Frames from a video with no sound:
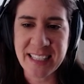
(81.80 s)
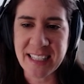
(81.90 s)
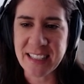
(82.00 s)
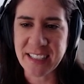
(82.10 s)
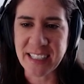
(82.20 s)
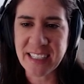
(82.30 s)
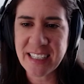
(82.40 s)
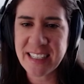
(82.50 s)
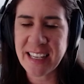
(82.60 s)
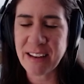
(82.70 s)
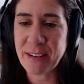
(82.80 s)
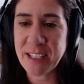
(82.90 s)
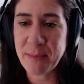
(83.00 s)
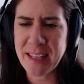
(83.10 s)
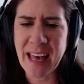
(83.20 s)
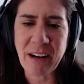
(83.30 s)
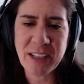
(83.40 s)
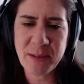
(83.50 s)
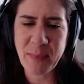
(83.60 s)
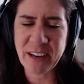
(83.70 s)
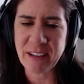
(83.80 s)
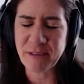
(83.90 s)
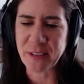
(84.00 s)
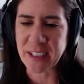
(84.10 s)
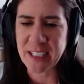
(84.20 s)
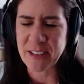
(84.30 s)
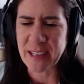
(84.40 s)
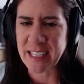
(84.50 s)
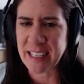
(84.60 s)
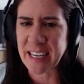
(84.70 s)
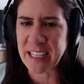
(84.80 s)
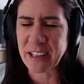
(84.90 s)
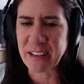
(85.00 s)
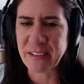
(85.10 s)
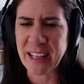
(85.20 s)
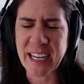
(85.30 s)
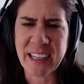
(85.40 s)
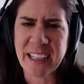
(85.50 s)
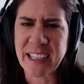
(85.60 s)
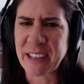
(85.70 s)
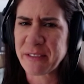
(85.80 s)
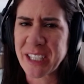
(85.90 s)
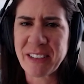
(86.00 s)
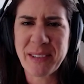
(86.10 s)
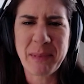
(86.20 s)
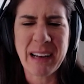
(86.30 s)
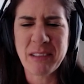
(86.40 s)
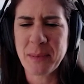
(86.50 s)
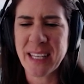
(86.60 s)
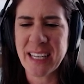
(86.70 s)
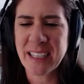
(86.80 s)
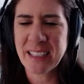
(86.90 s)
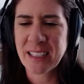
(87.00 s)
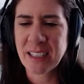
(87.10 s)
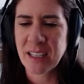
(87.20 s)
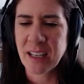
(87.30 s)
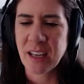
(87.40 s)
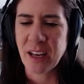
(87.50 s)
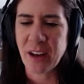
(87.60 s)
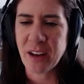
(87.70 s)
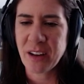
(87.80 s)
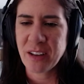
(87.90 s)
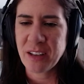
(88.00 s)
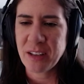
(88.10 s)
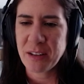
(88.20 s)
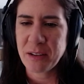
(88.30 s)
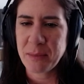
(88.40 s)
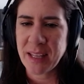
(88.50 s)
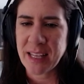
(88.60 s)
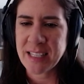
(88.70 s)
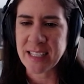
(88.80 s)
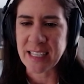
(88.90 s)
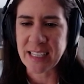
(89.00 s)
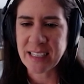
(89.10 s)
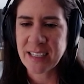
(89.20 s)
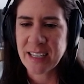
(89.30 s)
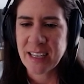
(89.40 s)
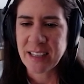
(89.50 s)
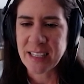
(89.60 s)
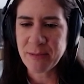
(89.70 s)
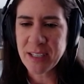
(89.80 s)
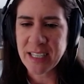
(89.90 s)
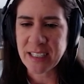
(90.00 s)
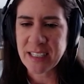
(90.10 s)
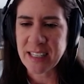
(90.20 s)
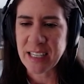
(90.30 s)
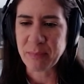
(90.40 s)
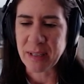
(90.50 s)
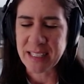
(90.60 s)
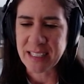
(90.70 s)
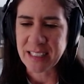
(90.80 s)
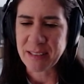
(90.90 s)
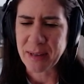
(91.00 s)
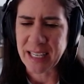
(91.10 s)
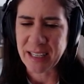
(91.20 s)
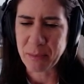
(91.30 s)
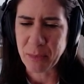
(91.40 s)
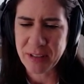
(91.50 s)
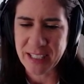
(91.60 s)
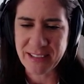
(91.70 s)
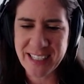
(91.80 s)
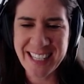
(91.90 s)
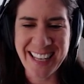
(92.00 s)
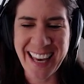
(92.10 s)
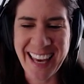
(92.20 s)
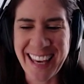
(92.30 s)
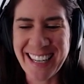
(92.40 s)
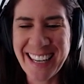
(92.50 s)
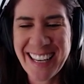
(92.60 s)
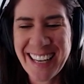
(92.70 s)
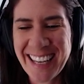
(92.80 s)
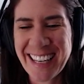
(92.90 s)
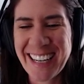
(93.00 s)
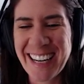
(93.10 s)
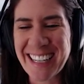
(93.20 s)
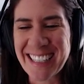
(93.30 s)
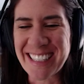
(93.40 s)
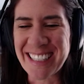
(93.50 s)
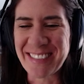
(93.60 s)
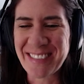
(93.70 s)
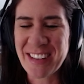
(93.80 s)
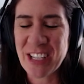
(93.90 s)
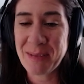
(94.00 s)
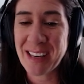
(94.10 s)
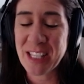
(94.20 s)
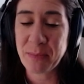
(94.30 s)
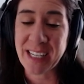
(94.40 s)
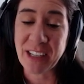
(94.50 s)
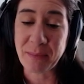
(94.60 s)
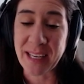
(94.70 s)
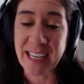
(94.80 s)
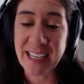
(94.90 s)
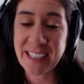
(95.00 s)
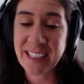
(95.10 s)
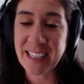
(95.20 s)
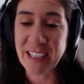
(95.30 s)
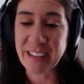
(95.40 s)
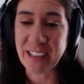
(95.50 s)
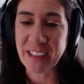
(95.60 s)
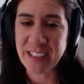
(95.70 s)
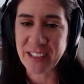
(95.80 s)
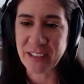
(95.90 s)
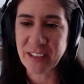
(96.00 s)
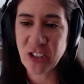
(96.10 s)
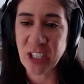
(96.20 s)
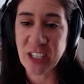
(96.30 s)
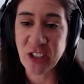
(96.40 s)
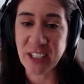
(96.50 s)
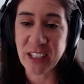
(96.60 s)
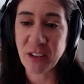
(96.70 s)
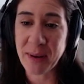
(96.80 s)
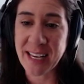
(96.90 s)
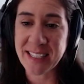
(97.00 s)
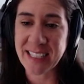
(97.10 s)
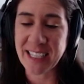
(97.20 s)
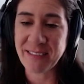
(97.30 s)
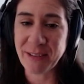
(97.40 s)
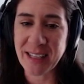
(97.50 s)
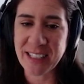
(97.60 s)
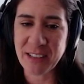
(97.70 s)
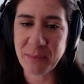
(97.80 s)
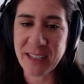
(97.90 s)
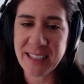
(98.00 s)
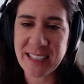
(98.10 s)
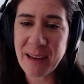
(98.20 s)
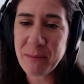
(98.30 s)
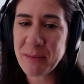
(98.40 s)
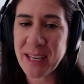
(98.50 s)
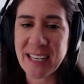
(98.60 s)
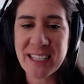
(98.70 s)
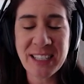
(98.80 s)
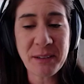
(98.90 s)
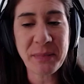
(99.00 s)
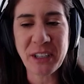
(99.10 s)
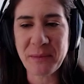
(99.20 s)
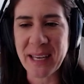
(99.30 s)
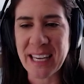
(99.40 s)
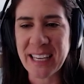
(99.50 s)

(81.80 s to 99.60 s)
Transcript: and dirt. I want to make the house background first so I can kind of layer her in front of it probably. Let's see. This one here is like basically my most used stain. Just because it's pretty opaque, and you can also change the opacity if you want to, but I'm gonna make it super opaque